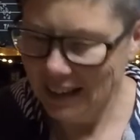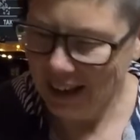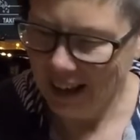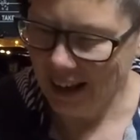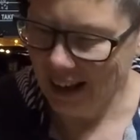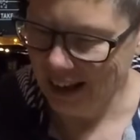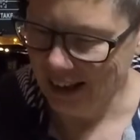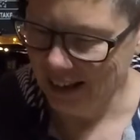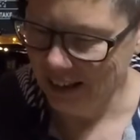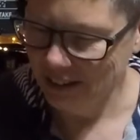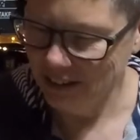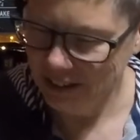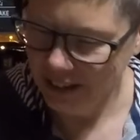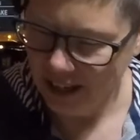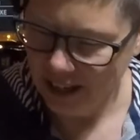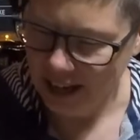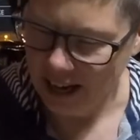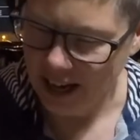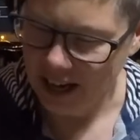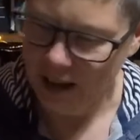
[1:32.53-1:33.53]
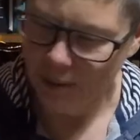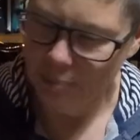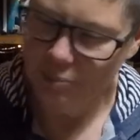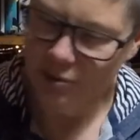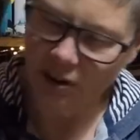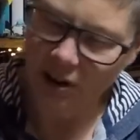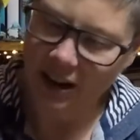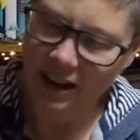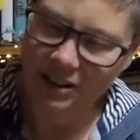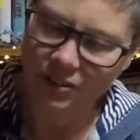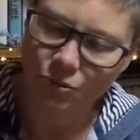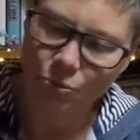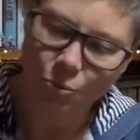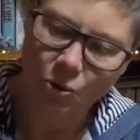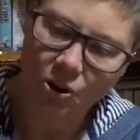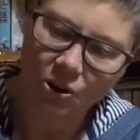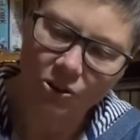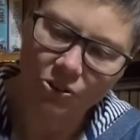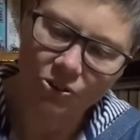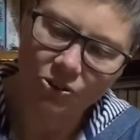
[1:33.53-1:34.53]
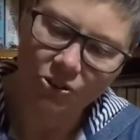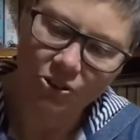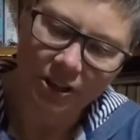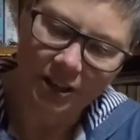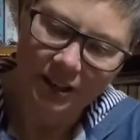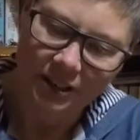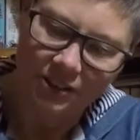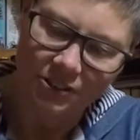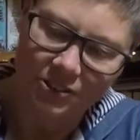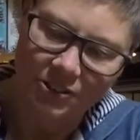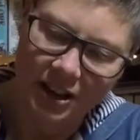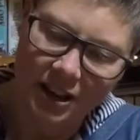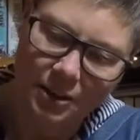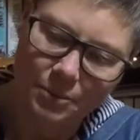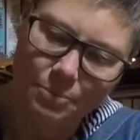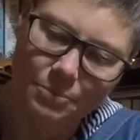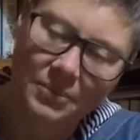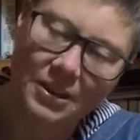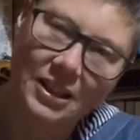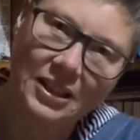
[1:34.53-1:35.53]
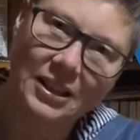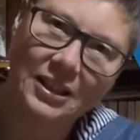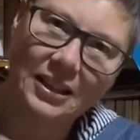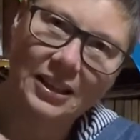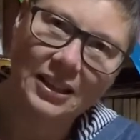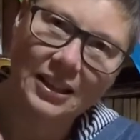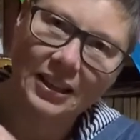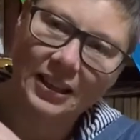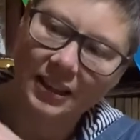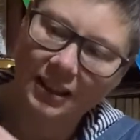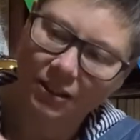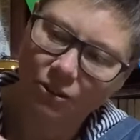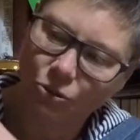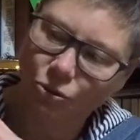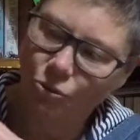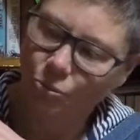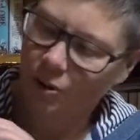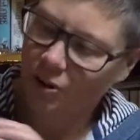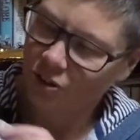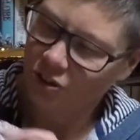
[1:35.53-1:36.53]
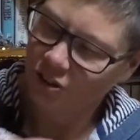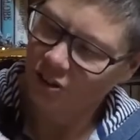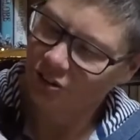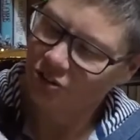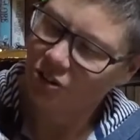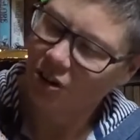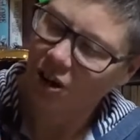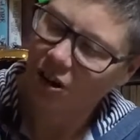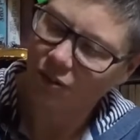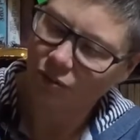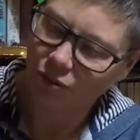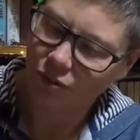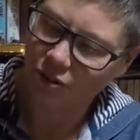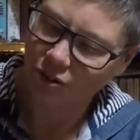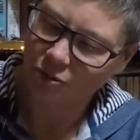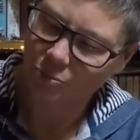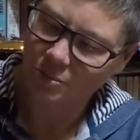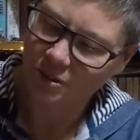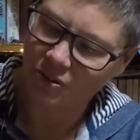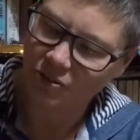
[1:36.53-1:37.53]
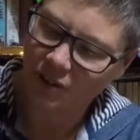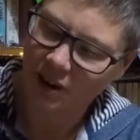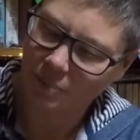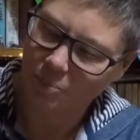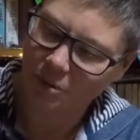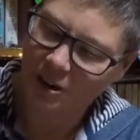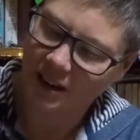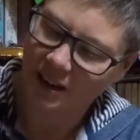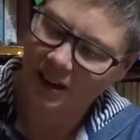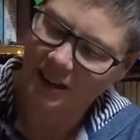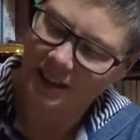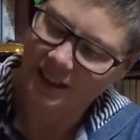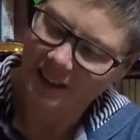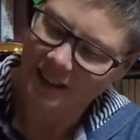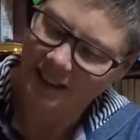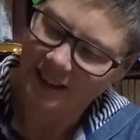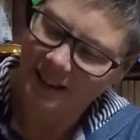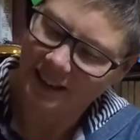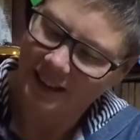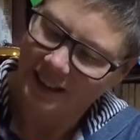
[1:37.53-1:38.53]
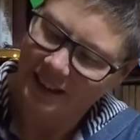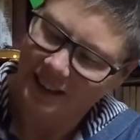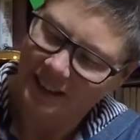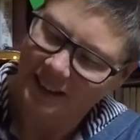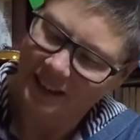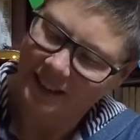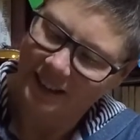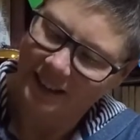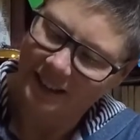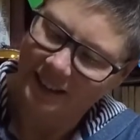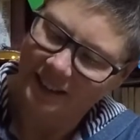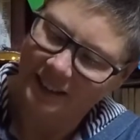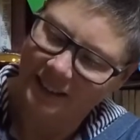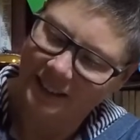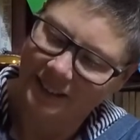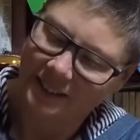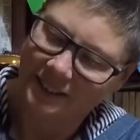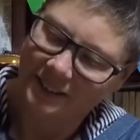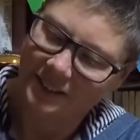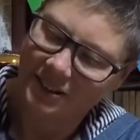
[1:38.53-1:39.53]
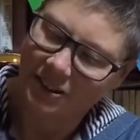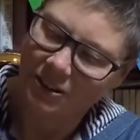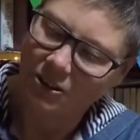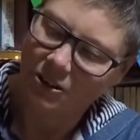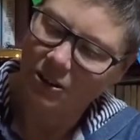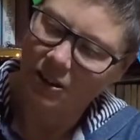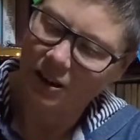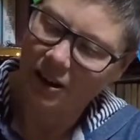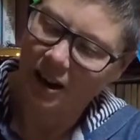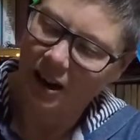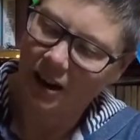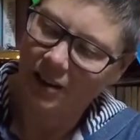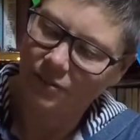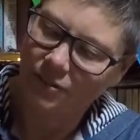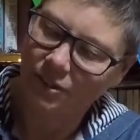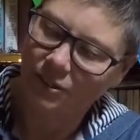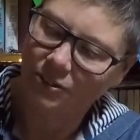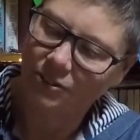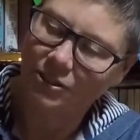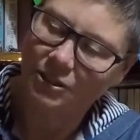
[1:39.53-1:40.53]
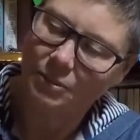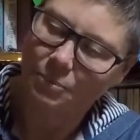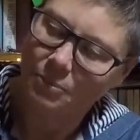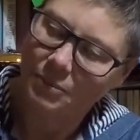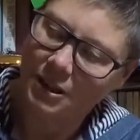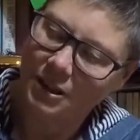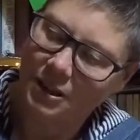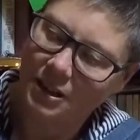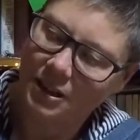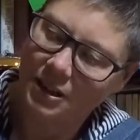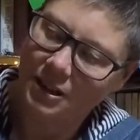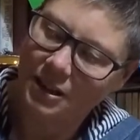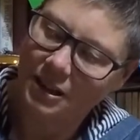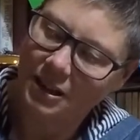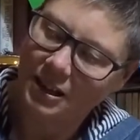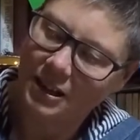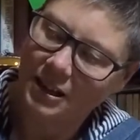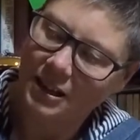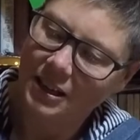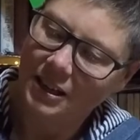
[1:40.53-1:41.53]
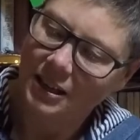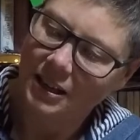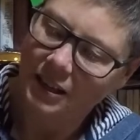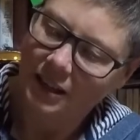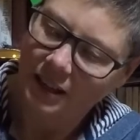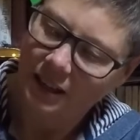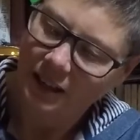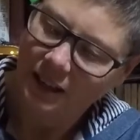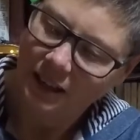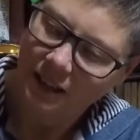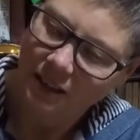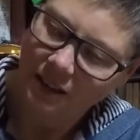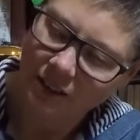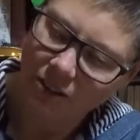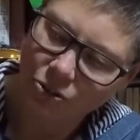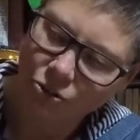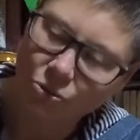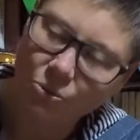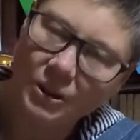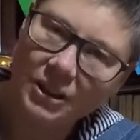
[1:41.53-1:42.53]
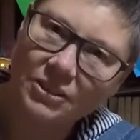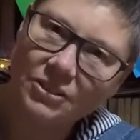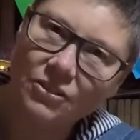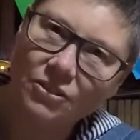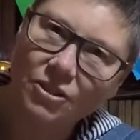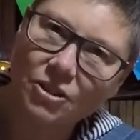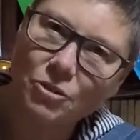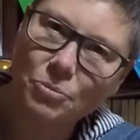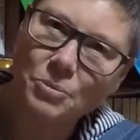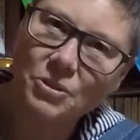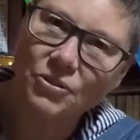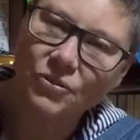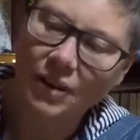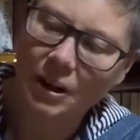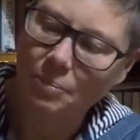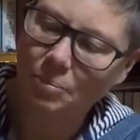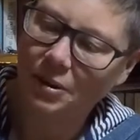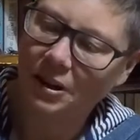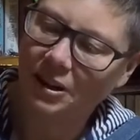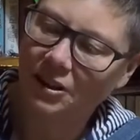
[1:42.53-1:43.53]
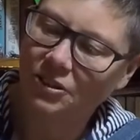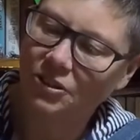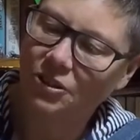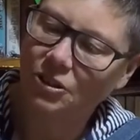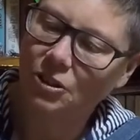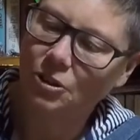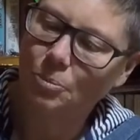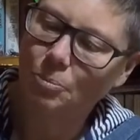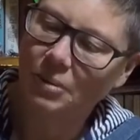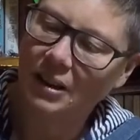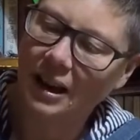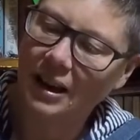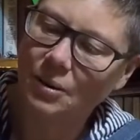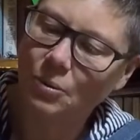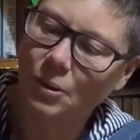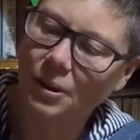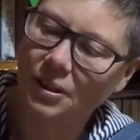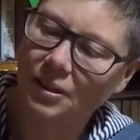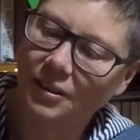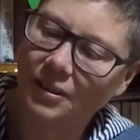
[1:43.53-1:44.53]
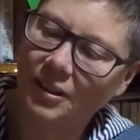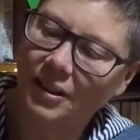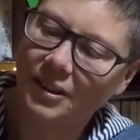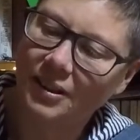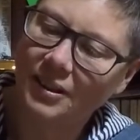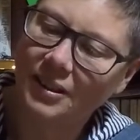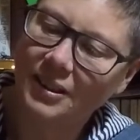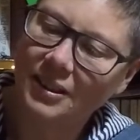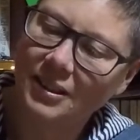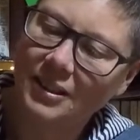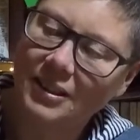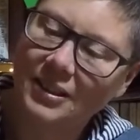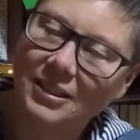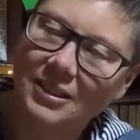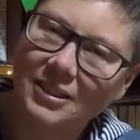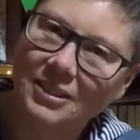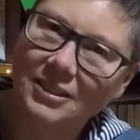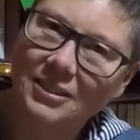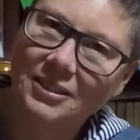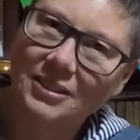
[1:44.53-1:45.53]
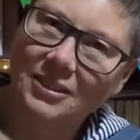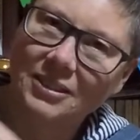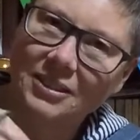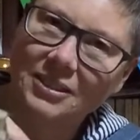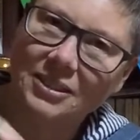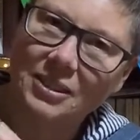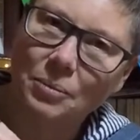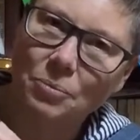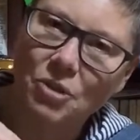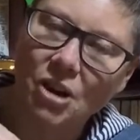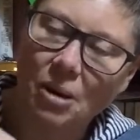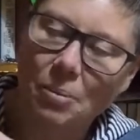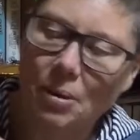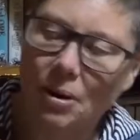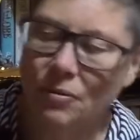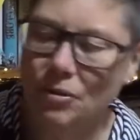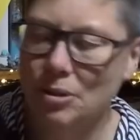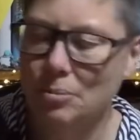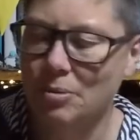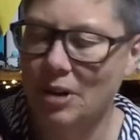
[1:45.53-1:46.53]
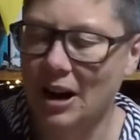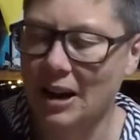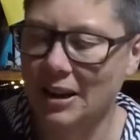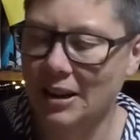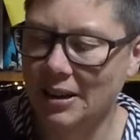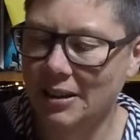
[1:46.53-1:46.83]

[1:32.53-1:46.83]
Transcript: And our prize was some little swatches of Christmas fabric. So I've got some little squares of Christmas fabric to play with sometime over the break.